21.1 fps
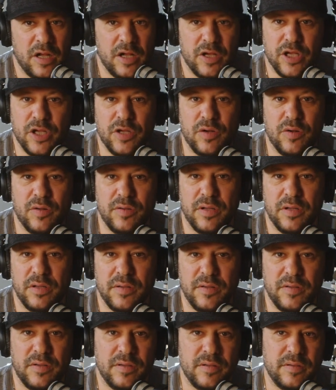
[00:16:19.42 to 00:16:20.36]
you know
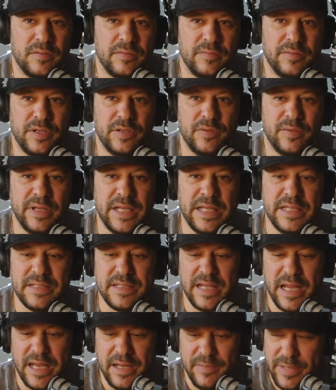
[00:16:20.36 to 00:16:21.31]
the the you know he
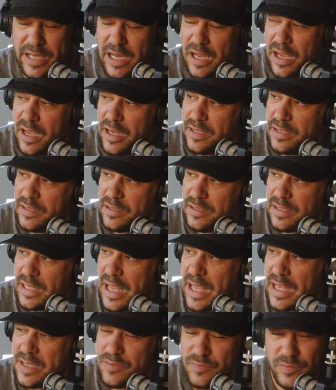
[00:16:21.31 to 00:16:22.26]
stayed behind the
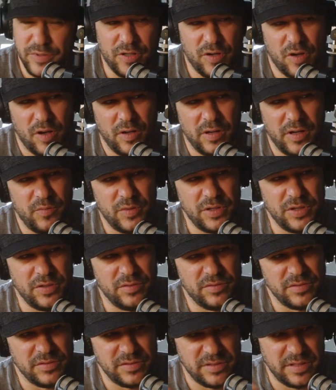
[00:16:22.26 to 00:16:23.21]
class. What do you call it when
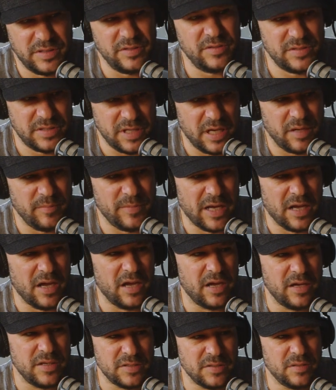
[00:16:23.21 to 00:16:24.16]
you're you staying behind?
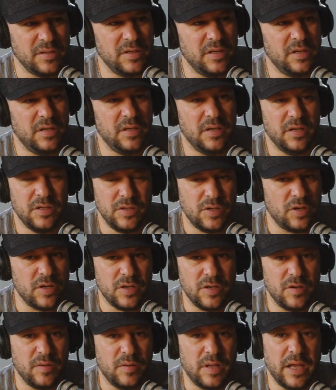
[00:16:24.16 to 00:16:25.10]
After school. no,
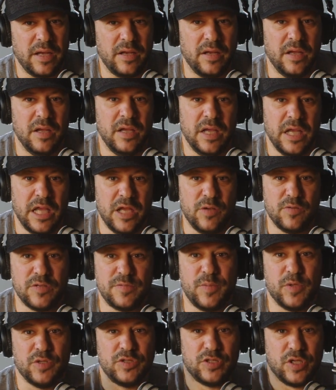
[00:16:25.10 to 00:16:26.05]
no, no. Like he was
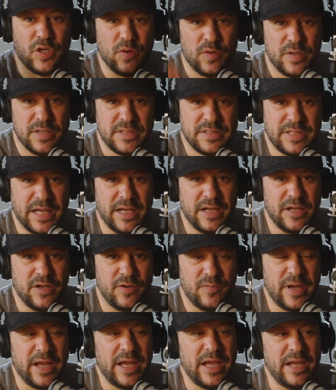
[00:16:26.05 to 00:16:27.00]
supposed to go to second
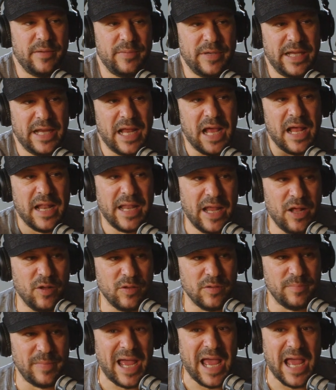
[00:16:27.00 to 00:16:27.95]
grade, but he got mm-hmm.
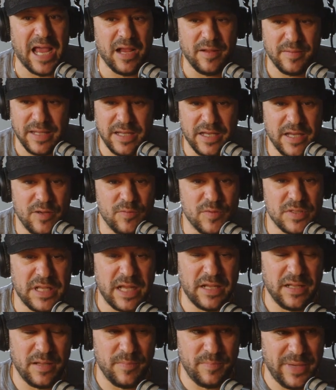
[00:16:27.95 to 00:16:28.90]
held back. and then back, he was
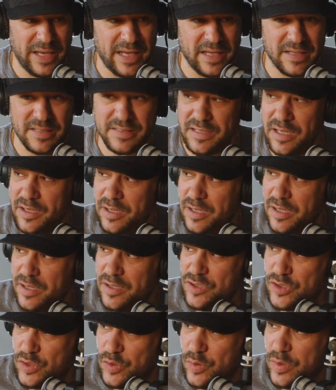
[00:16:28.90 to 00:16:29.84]
like the biggest
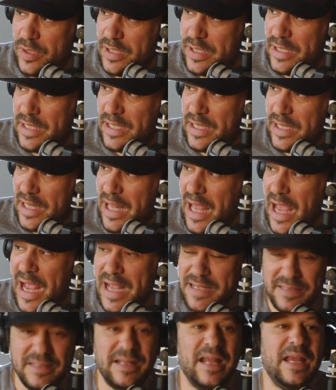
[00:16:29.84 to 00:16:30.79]
student in the
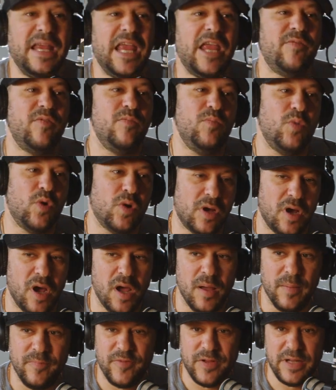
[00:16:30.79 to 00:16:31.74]
class, and that gave him more
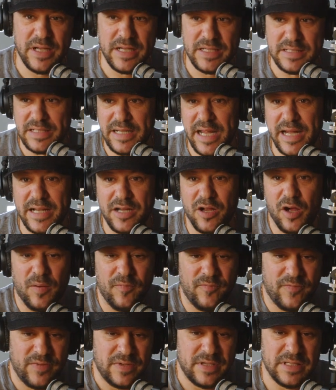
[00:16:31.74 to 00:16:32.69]
confidence. And that
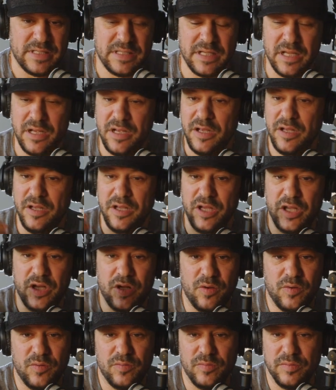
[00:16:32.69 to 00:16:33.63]
confidence, you
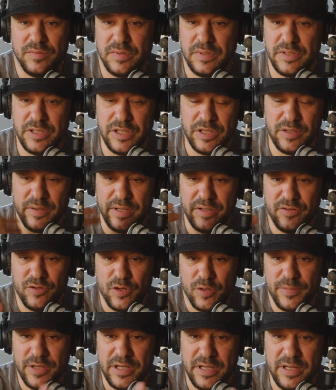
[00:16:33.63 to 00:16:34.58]
know, you know,
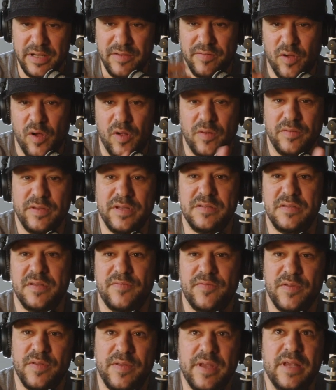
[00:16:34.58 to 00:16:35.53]
interpreted into all these
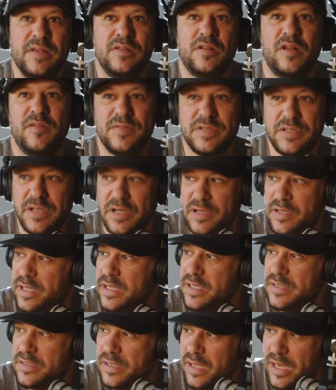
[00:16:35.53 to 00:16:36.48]
different things. All of a sudden,
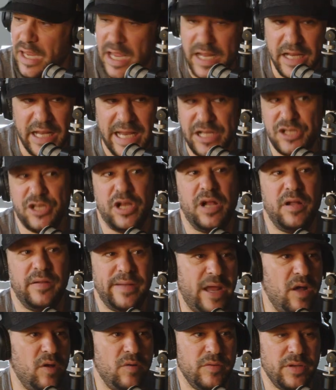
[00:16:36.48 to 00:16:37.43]
he's like NHL
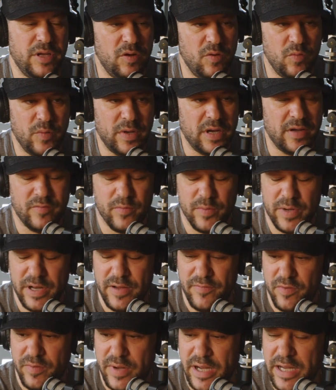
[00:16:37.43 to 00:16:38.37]
now. You know, whatever,
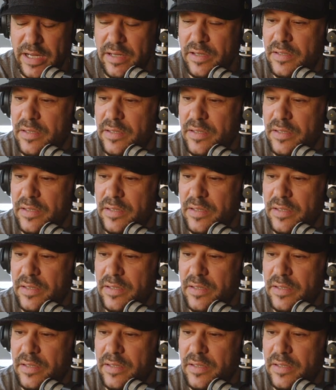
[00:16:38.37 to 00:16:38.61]
whatever. Right.